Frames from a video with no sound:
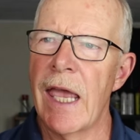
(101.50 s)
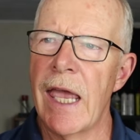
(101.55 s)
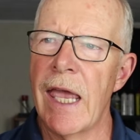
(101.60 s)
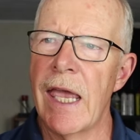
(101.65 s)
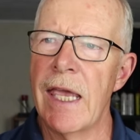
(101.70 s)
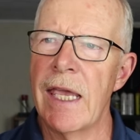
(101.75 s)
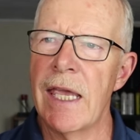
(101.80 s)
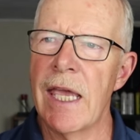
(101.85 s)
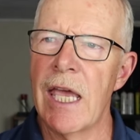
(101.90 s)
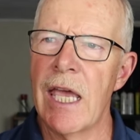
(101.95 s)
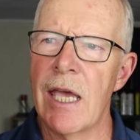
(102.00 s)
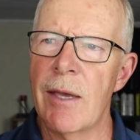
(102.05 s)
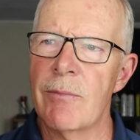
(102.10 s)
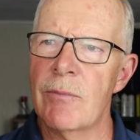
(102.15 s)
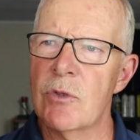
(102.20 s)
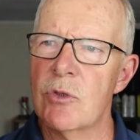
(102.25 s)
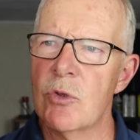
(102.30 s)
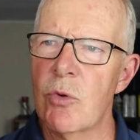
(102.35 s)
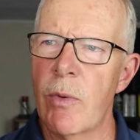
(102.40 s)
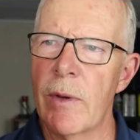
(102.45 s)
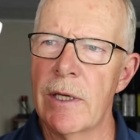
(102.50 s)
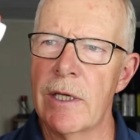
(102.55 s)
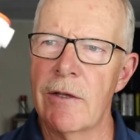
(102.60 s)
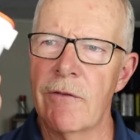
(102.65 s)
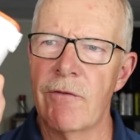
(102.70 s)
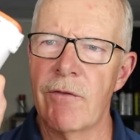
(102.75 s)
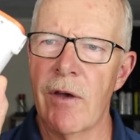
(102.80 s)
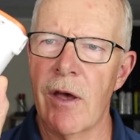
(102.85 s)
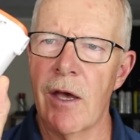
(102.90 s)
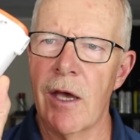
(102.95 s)
A M
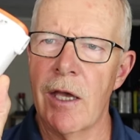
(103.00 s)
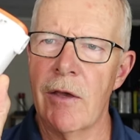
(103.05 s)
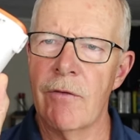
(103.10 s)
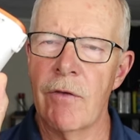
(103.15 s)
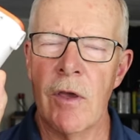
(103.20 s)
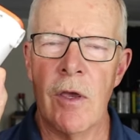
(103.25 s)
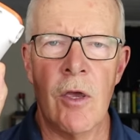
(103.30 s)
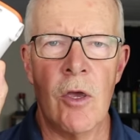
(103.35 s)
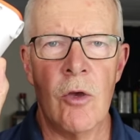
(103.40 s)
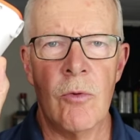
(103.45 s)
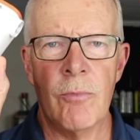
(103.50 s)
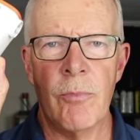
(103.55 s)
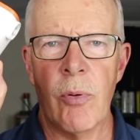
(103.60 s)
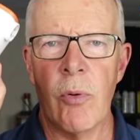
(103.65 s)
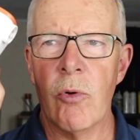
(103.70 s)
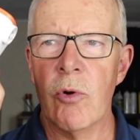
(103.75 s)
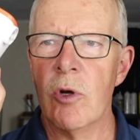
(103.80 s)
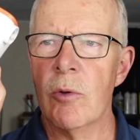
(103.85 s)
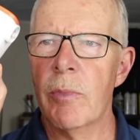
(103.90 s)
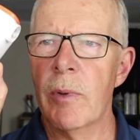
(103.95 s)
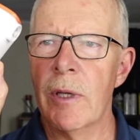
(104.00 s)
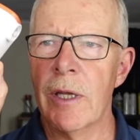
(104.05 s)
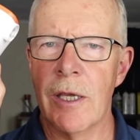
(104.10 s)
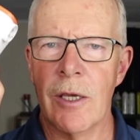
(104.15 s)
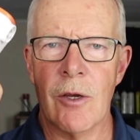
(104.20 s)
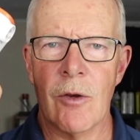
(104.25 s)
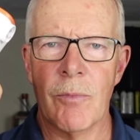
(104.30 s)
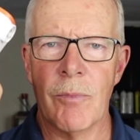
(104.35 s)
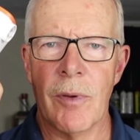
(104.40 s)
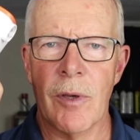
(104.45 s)
twenty-five portable
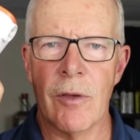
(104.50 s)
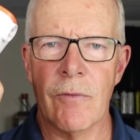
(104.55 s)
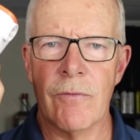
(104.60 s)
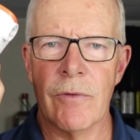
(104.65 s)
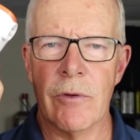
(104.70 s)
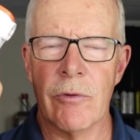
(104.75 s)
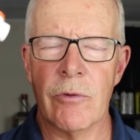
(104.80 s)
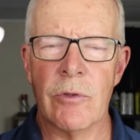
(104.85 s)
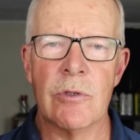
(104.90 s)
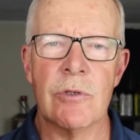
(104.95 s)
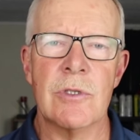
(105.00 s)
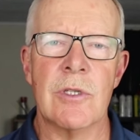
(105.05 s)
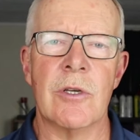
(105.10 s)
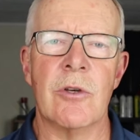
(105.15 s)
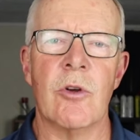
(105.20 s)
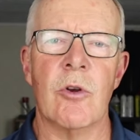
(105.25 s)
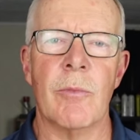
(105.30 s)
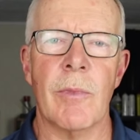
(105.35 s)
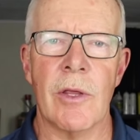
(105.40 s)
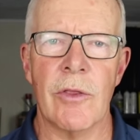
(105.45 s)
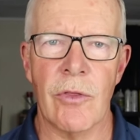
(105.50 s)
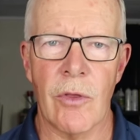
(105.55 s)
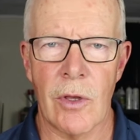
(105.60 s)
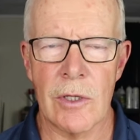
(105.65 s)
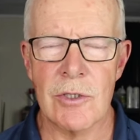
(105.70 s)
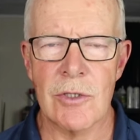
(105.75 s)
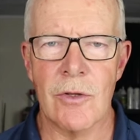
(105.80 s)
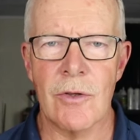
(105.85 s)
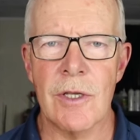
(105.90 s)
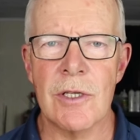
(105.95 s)
air pump. If you're interested in hearing my
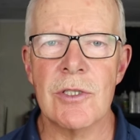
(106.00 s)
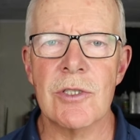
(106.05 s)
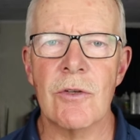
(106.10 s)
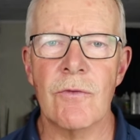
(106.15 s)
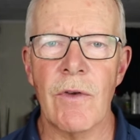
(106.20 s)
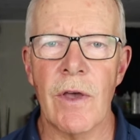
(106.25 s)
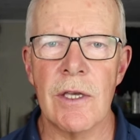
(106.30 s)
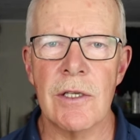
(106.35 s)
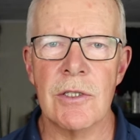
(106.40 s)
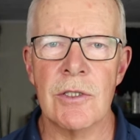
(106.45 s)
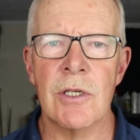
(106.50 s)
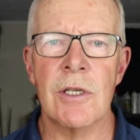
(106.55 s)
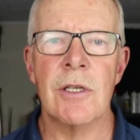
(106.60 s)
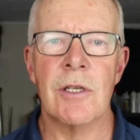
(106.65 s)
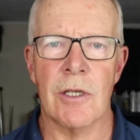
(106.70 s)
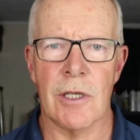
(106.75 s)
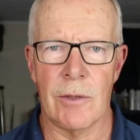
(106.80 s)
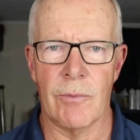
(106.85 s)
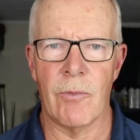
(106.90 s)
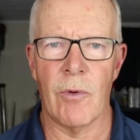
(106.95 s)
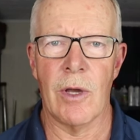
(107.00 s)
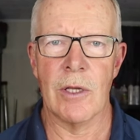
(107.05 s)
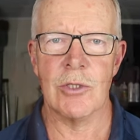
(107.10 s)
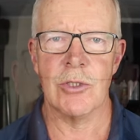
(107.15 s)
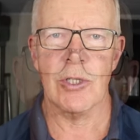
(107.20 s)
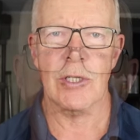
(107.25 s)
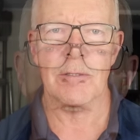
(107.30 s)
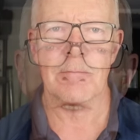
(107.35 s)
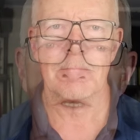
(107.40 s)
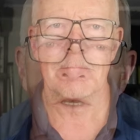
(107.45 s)
thoughts on this device, keep
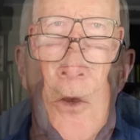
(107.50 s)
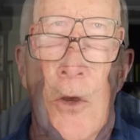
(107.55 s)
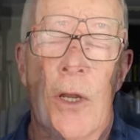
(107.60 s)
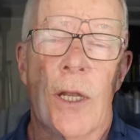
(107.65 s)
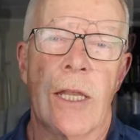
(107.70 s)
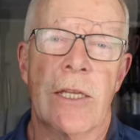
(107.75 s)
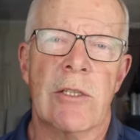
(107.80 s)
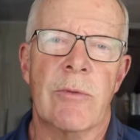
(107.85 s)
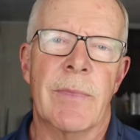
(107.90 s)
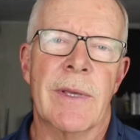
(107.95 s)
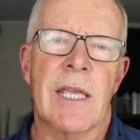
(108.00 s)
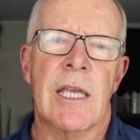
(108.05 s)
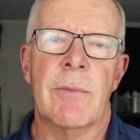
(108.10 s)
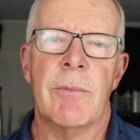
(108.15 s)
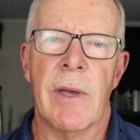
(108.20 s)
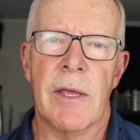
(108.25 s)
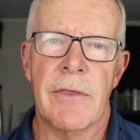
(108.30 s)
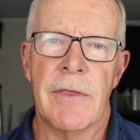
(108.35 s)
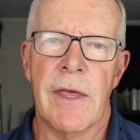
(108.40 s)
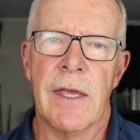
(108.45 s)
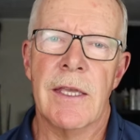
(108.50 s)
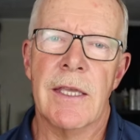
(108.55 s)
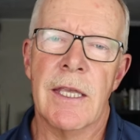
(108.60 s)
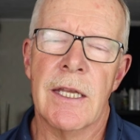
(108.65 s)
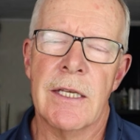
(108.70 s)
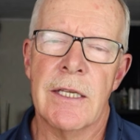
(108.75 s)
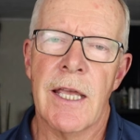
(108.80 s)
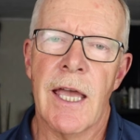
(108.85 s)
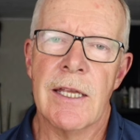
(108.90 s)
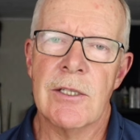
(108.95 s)
watching. All right, I'd like to begin by
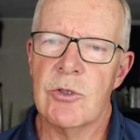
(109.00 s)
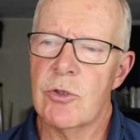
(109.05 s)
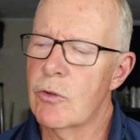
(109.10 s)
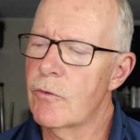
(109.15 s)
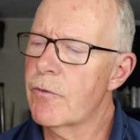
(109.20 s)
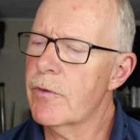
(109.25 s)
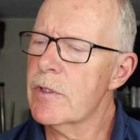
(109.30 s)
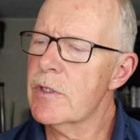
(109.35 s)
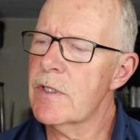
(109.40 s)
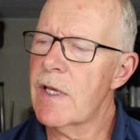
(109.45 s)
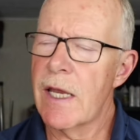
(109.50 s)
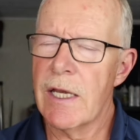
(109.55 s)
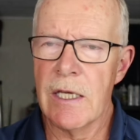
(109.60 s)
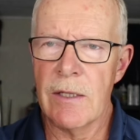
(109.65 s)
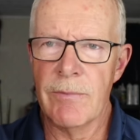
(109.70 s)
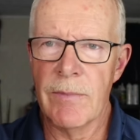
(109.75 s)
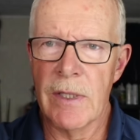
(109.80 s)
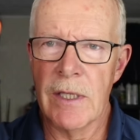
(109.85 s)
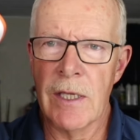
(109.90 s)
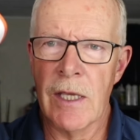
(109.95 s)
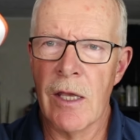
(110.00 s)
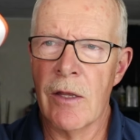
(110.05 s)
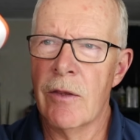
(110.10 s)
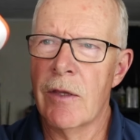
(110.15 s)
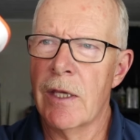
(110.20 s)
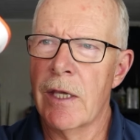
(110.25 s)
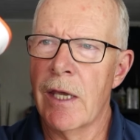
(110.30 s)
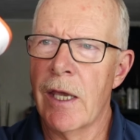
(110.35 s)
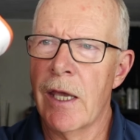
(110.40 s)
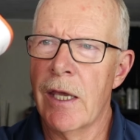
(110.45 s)
thanking YANTU for sending me
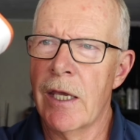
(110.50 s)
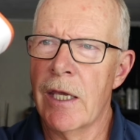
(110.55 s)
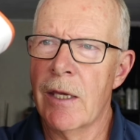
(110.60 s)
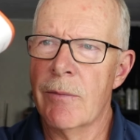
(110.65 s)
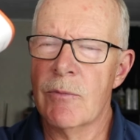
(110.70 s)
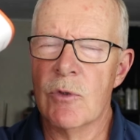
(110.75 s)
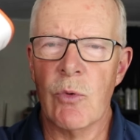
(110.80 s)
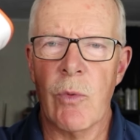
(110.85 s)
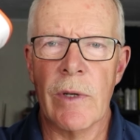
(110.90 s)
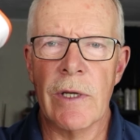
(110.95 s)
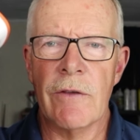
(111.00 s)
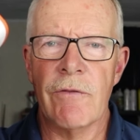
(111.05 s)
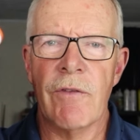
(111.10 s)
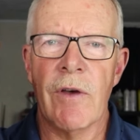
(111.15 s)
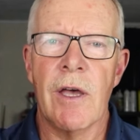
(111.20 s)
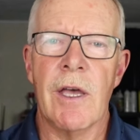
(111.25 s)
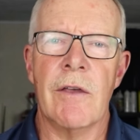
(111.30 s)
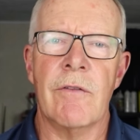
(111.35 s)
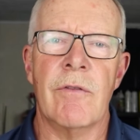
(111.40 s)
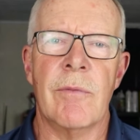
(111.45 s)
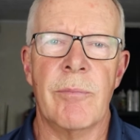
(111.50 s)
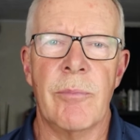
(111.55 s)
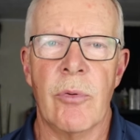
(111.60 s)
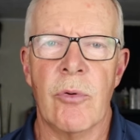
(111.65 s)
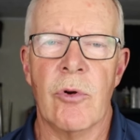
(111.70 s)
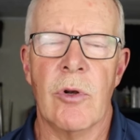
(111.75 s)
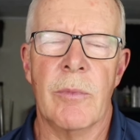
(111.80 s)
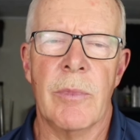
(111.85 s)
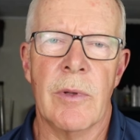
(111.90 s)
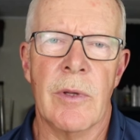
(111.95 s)
the A M twenty-five
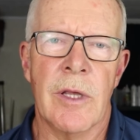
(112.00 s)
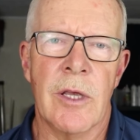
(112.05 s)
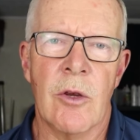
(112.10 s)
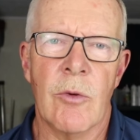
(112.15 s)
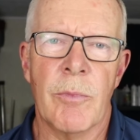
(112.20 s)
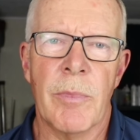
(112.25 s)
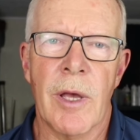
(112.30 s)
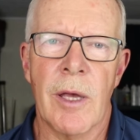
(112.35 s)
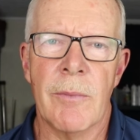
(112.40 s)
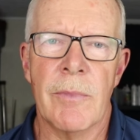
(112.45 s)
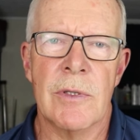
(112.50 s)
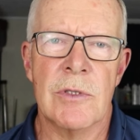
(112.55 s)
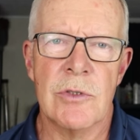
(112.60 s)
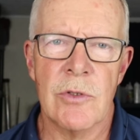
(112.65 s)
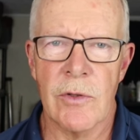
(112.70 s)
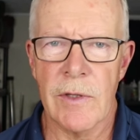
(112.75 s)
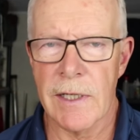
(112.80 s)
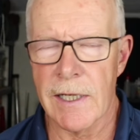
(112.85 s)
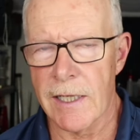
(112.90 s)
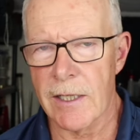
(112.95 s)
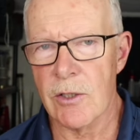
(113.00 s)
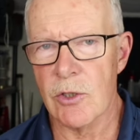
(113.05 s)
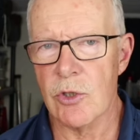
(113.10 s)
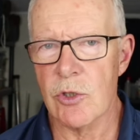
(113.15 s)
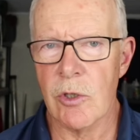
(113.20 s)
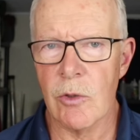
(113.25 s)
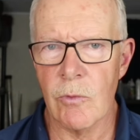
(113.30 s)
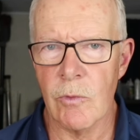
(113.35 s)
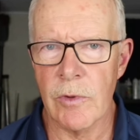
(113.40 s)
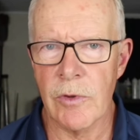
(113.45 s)
portable air pump so that I could
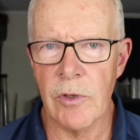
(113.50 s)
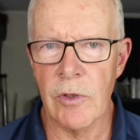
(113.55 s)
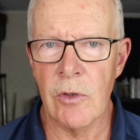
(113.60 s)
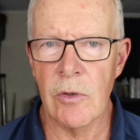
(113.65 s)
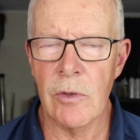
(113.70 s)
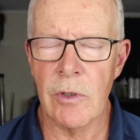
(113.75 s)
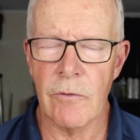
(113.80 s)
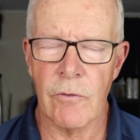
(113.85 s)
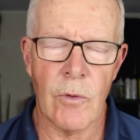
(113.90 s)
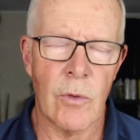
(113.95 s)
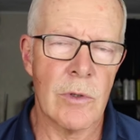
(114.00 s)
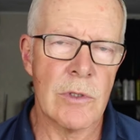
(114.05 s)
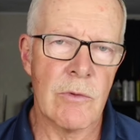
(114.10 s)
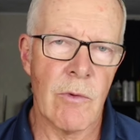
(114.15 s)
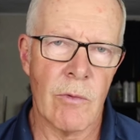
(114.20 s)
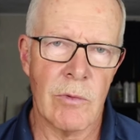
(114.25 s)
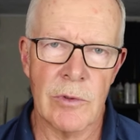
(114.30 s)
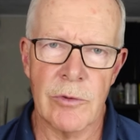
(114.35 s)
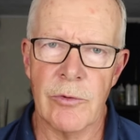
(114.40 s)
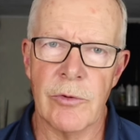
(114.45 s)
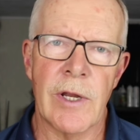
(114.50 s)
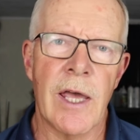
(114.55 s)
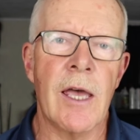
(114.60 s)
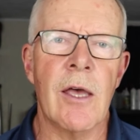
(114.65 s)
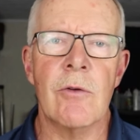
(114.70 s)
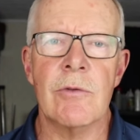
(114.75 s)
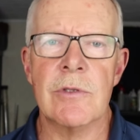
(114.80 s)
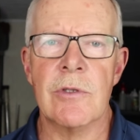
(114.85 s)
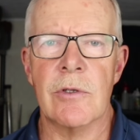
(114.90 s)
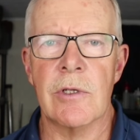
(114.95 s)
share it with you. And of course, what we'll do
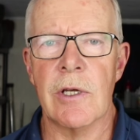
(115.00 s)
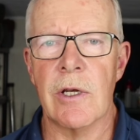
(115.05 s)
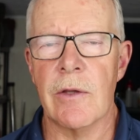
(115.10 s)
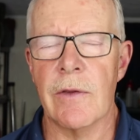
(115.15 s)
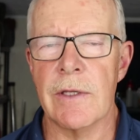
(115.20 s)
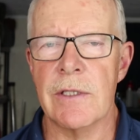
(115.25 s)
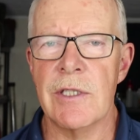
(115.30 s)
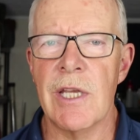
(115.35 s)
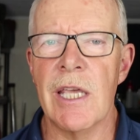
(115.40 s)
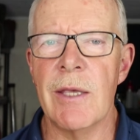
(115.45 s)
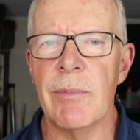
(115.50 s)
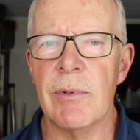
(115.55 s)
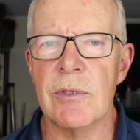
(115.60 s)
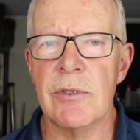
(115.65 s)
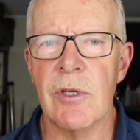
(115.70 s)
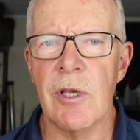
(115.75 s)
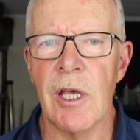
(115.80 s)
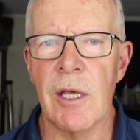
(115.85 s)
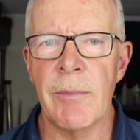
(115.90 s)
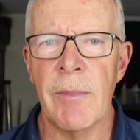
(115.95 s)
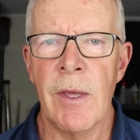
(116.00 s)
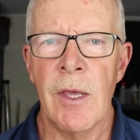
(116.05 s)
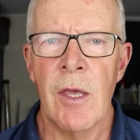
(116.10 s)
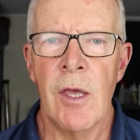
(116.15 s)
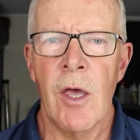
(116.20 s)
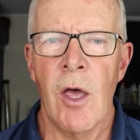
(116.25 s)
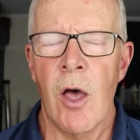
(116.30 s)
now is go down to the tabletop.